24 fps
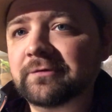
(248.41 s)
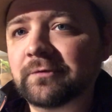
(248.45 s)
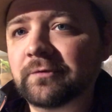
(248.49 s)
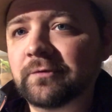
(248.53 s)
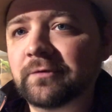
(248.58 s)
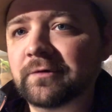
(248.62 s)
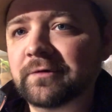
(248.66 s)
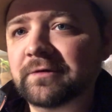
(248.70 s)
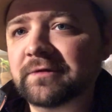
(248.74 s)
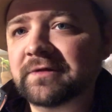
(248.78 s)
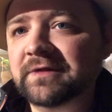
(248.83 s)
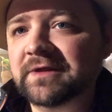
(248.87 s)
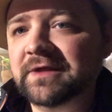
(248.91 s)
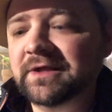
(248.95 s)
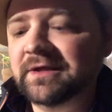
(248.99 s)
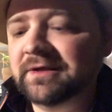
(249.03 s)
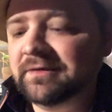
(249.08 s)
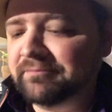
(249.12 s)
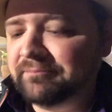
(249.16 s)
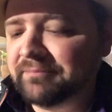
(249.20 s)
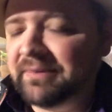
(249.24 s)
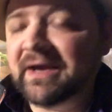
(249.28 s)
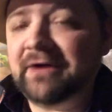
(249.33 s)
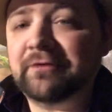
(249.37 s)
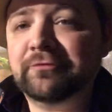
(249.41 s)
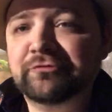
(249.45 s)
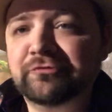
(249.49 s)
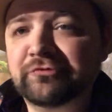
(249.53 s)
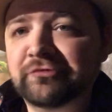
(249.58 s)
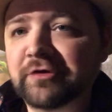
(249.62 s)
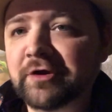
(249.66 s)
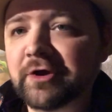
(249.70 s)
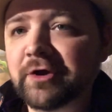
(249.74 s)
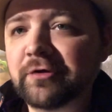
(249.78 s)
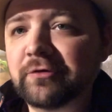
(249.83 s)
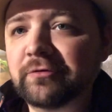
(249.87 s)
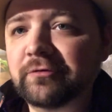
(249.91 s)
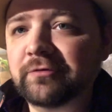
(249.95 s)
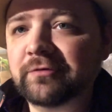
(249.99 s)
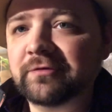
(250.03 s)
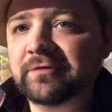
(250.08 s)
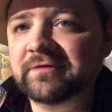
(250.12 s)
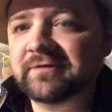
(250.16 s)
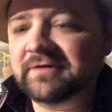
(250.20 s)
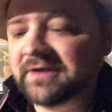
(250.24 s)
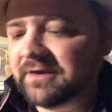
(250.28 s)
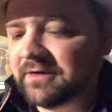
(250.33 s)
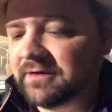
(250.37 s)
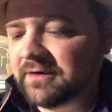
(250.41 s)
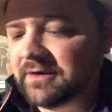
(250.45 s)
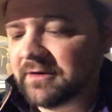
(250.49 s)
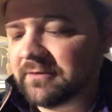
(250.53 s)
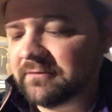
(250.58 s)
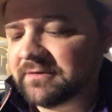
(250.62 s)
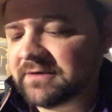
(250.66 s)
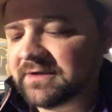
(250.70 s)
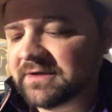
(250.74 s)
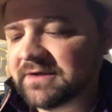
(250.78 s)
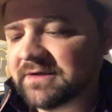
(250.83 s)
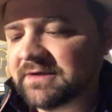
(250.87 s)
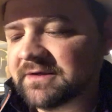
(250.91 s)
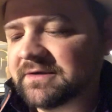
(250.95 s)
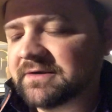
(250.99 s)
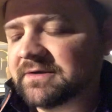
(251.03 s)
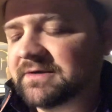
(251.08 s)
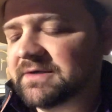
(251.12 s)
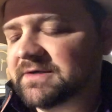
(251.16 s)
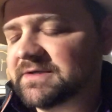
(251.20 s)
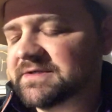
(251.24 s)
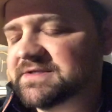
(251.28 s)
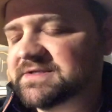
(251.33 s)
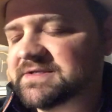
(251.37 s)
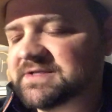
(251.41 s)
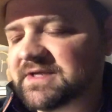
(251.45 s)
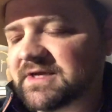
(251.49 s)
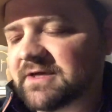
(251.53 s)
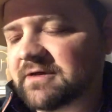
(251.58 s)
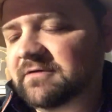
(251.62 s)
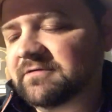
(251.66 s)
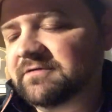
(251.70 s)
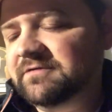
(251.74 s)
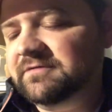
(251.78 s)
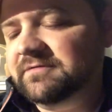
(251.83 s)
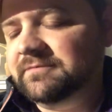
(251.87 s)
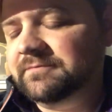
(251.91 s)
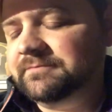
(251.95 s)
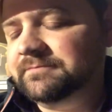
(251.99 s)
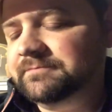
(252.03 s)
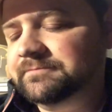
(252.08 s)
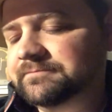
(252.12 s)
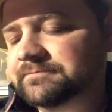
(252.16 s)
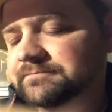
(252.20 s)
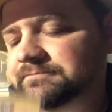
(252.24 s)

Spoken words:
or the pouch note, or the tin note itself.